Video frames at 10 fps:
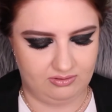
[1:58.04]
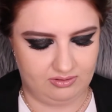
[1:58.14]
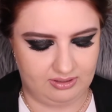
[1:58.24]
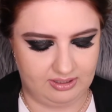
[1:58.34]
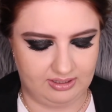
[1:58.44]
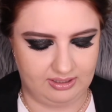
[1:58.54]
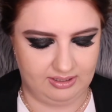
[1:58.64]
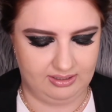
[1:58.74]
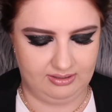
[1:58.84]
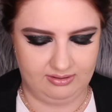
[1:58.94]

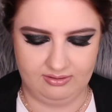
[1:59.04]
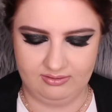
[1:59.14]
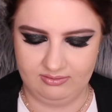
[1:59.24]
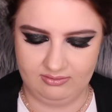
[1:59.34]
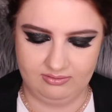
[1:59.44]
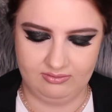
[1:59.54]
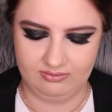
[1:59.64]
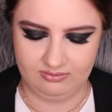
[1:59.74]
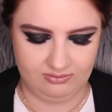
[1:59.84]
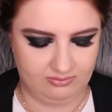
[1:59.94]
Okay.
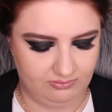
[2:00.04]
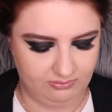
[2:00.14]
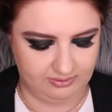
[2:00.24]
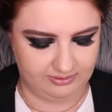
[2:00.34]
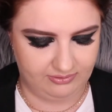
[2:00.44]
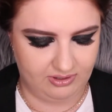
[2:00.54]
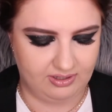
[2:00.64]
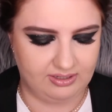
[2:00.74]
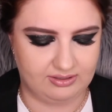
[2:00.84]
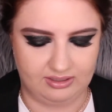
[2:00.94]
Oh, there's a few
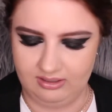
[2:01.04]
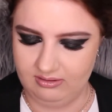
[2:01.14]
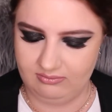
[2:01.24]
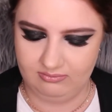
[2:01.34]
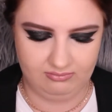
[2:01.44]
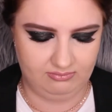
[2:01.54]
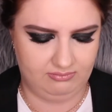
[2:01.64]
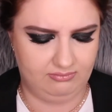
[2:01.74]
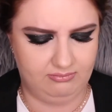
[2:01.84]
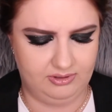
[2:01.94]
things in here.
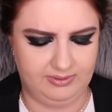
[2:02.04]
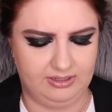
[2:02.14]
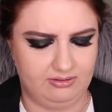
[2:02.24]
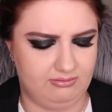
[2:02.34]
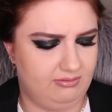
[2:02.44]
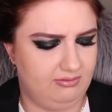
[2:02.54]
What do we got?